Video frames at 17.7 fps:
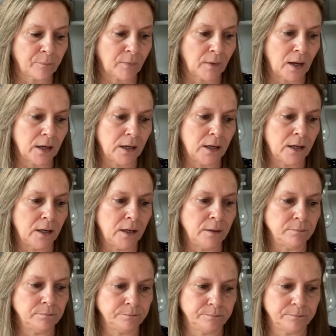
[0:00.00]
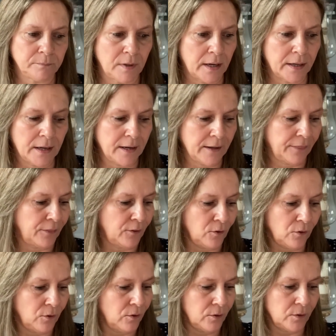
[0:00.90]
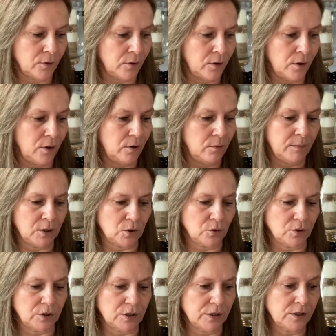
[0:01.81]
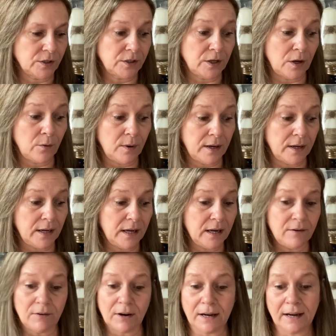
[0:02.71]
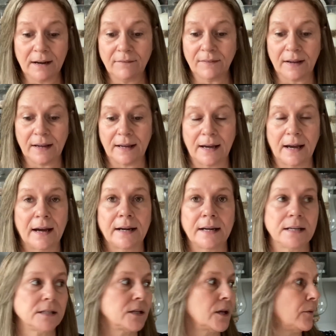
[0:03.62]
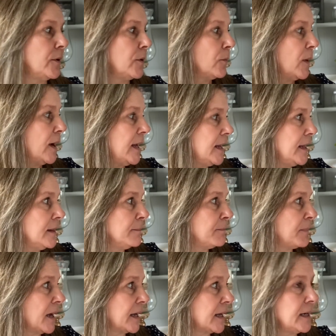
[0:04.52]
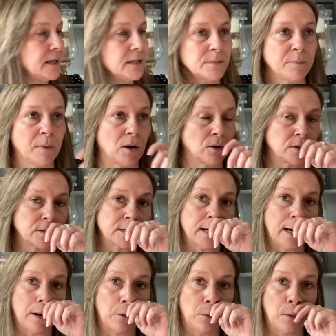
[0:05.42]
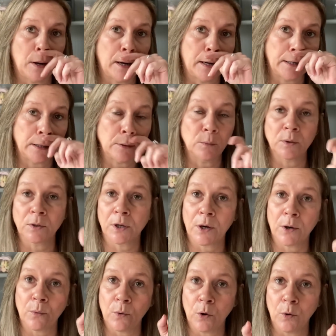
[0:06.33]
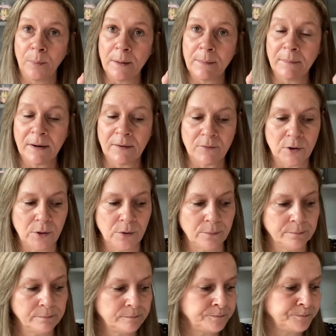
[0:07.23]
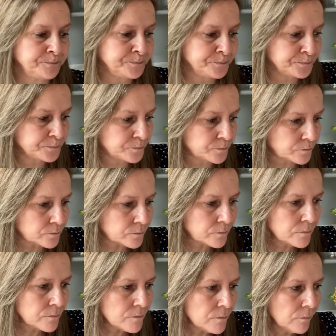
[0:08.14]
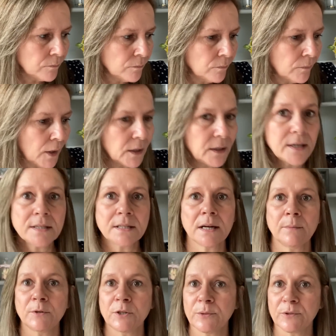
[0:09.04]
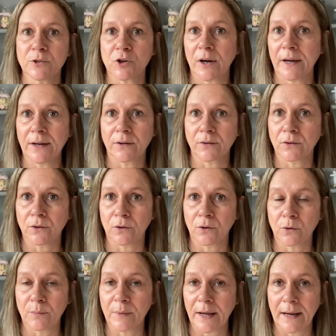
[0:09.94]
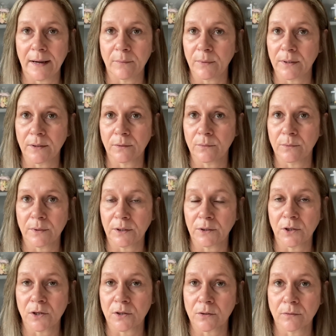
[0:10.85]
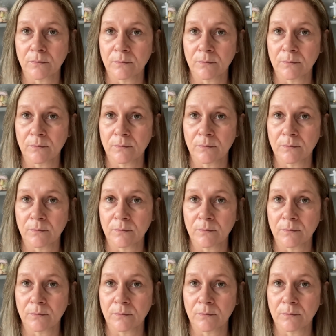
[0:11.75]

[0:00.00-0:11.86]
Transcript: and I thought, oh my goodness. So here I have it, and it's going away back in its box now, and it will go up in my room. Next time we do a try-on haul up there, we'll not